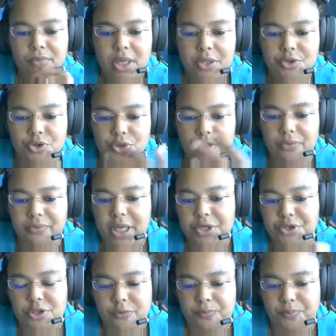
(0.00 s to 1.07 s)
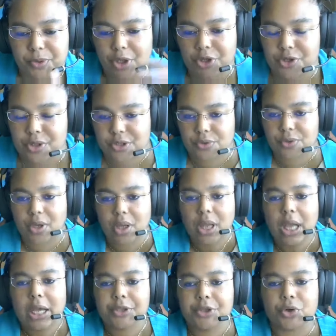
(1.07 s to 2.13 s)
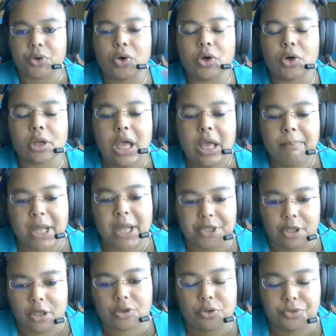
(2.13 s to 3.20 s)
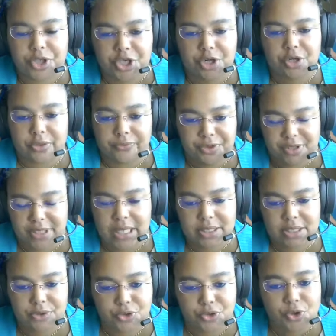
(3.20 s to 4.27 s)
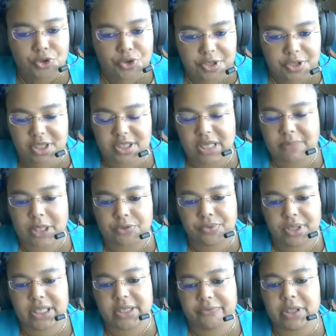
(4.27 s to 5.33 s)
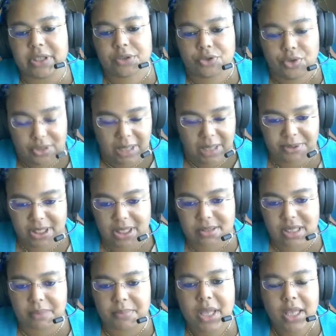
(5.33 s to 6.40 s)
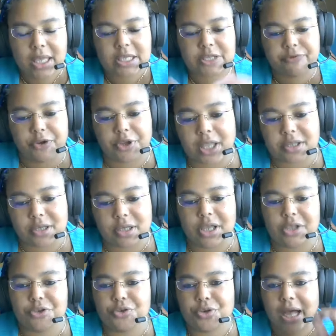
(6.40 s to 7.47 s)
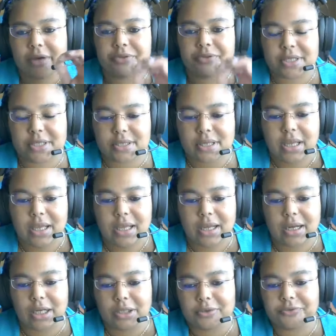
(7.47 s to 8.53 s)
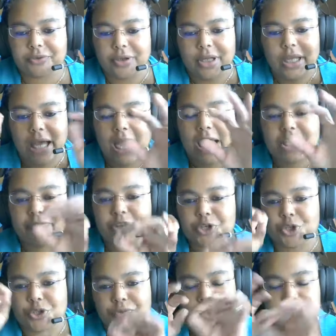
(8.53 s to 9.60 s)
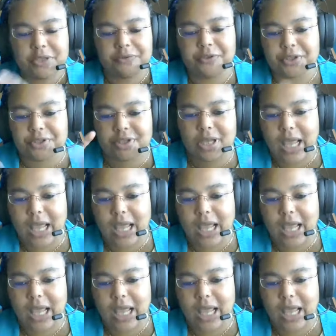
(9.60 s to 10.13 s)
social relations of production. So the whole material conditions of society, the social system that we live in, capitalism, is forgotten, and you have this kind of individuals with different